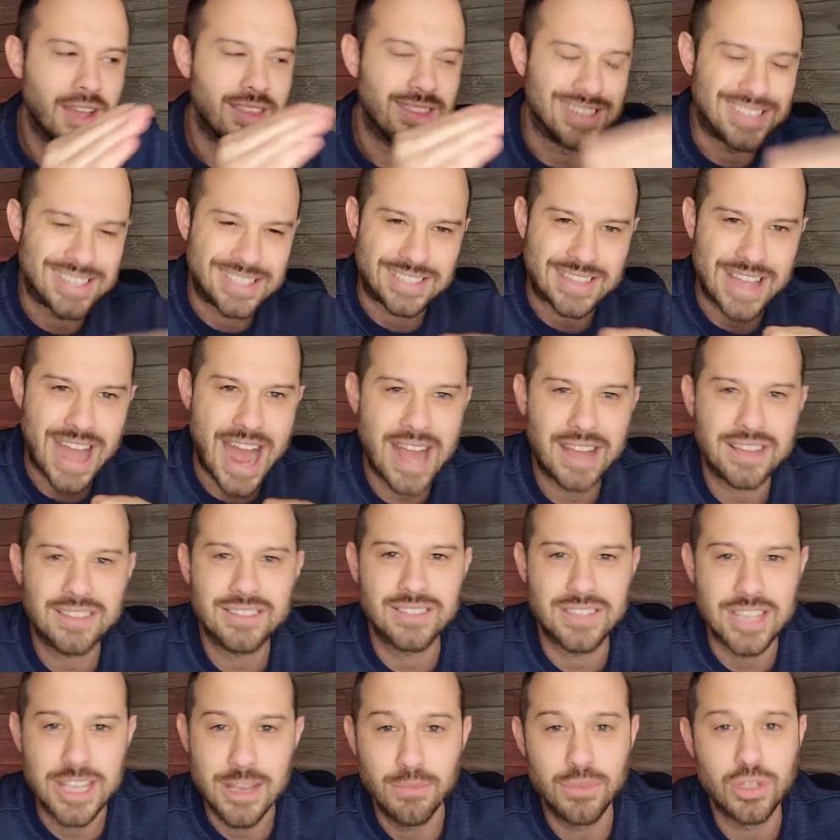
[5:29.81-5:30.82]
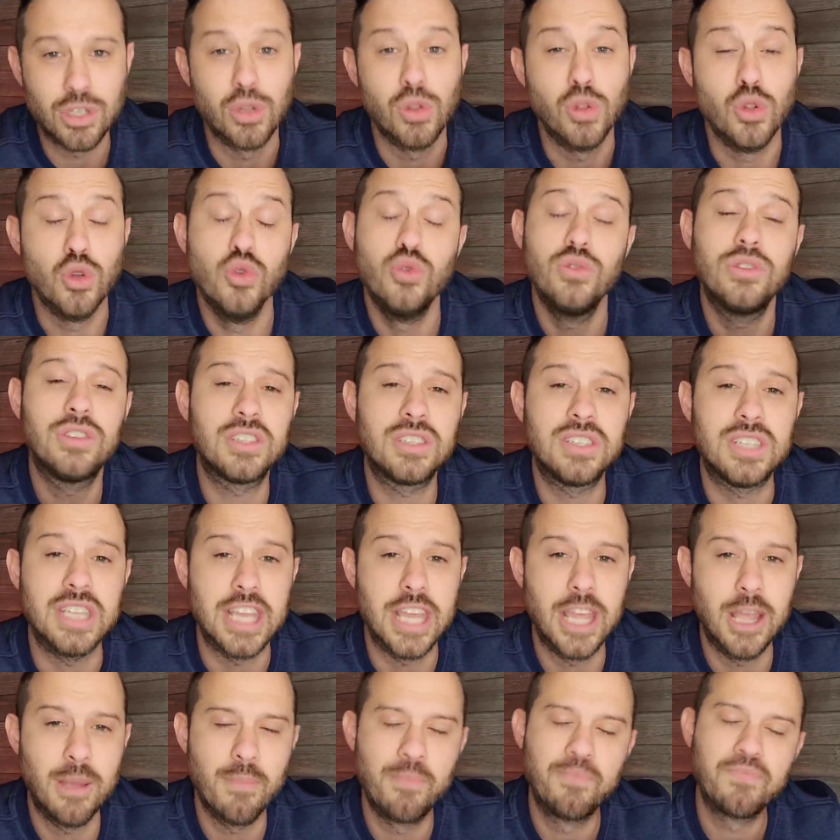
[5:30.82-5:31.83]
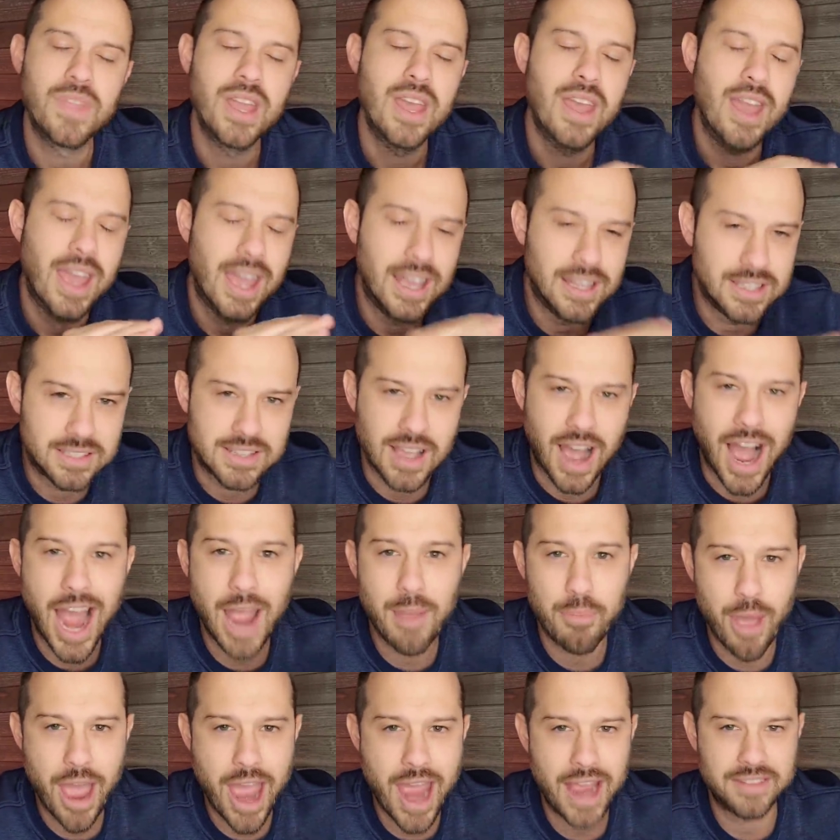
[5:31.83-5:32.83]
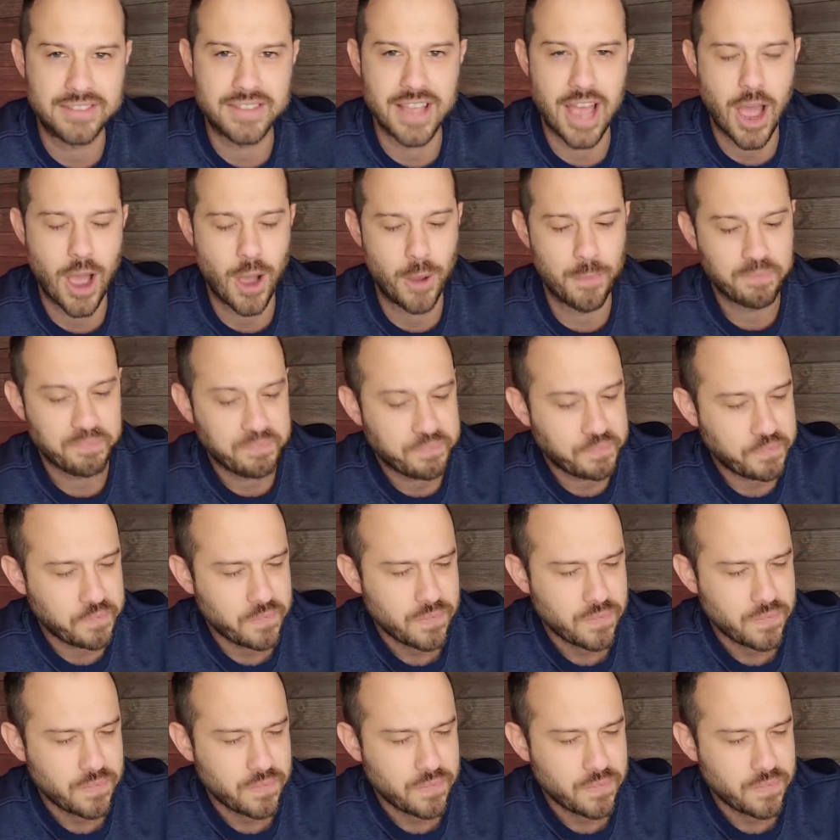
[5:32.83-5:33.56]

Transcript: the stocks seem to lose steam and die back down.